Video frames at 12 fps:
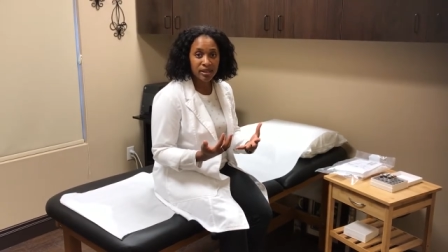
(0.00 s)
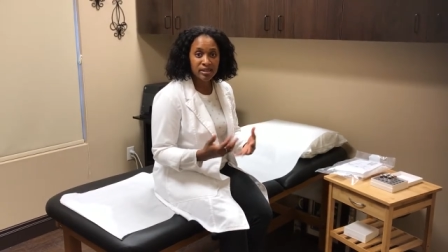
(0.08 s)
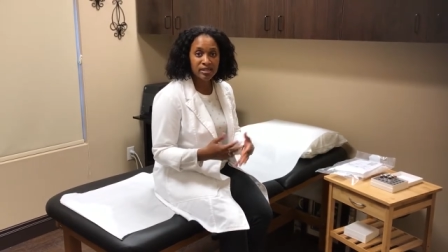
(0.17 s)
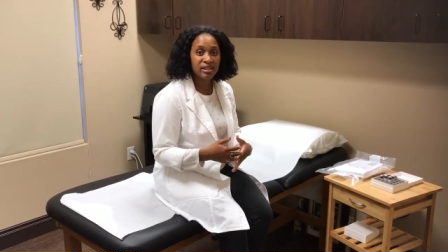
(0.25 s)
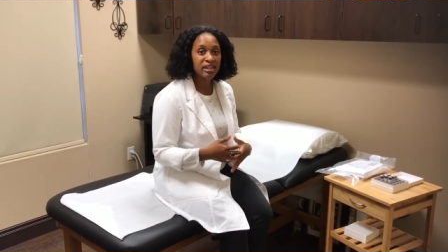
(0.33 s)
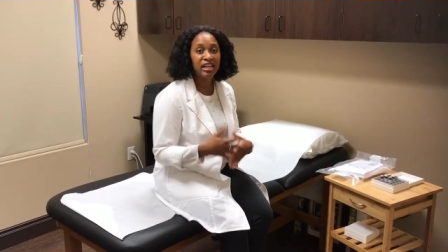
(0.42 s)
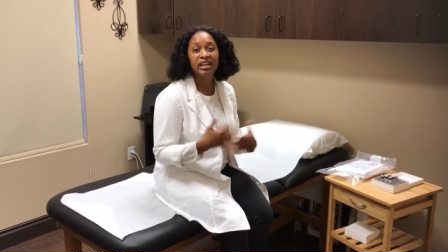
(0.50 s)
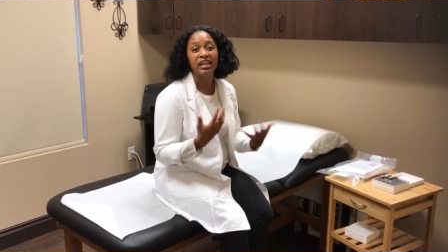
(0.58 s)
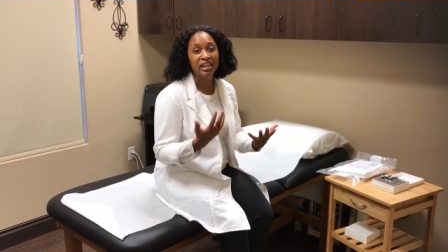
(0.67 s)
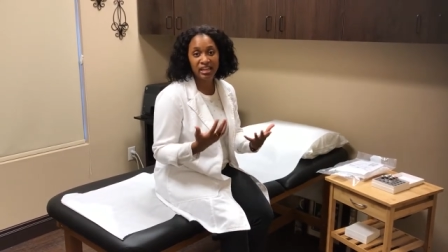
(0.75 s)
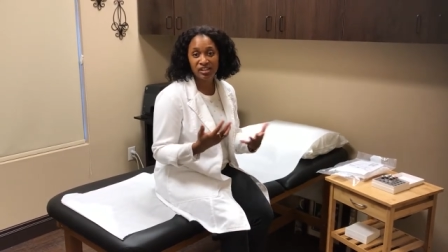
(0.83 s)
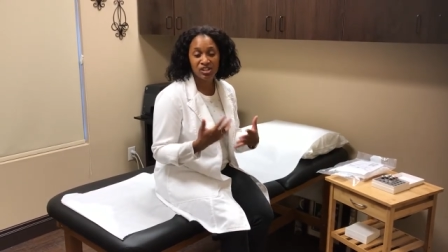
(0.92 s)

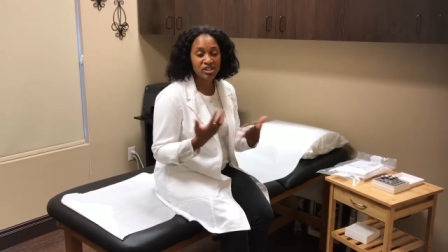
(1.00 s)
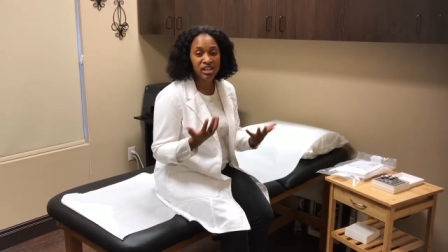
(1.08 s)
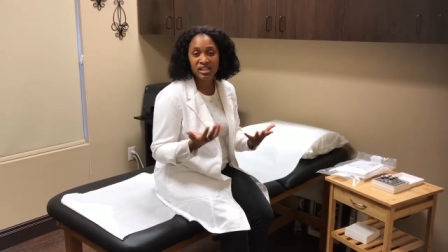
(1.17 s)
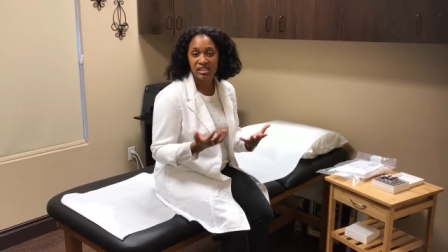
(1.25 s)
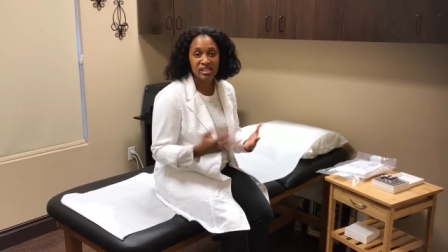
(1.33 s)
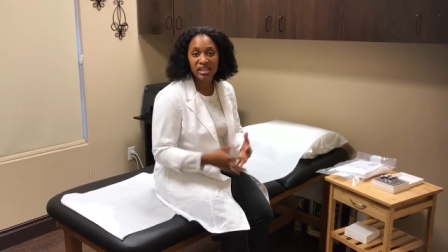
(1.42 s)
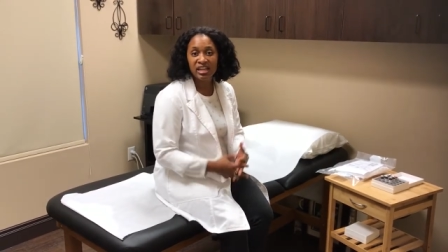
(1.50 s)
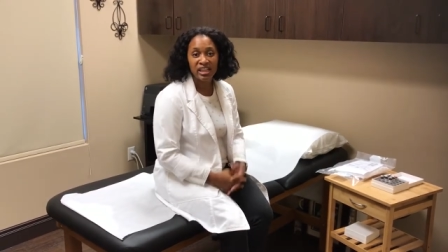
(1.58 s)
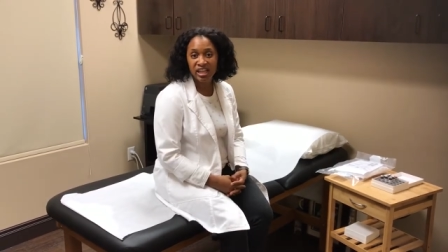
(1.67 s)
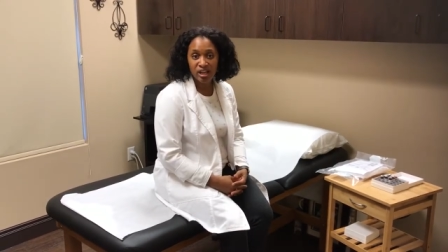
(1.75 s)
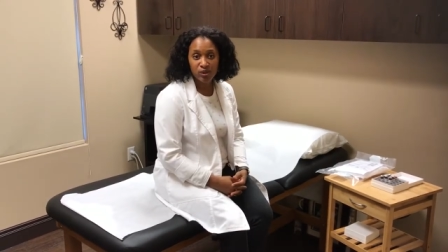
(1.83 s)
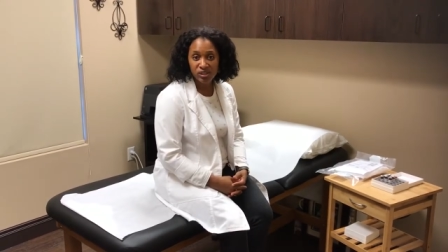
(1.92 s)
Synthetic, just like
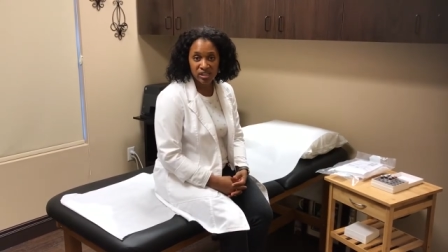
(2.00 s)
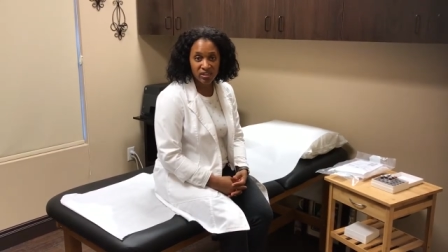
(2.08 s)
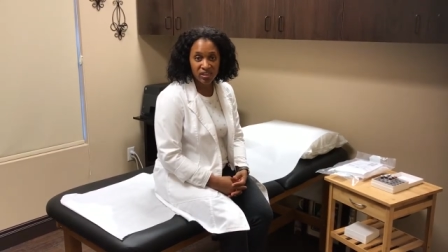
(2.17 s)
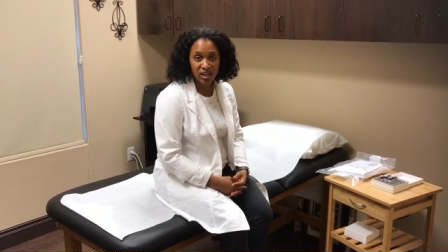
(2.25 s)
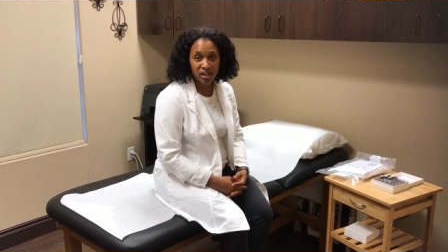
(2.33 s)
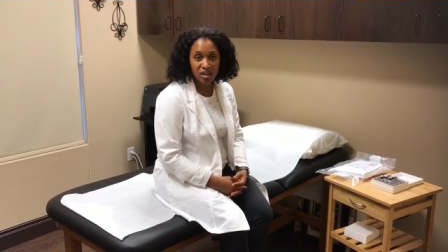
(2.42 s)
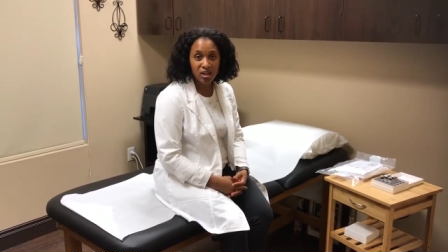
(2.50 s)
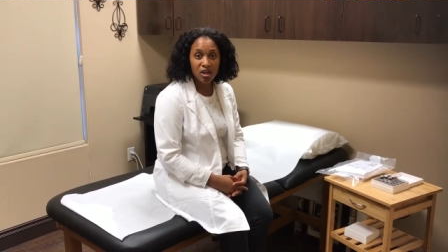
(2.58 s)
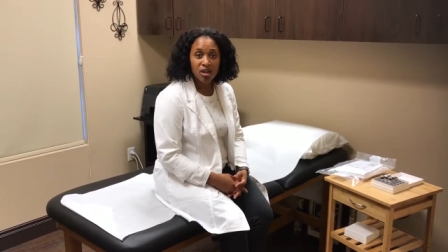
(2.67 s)
anything else synthetic,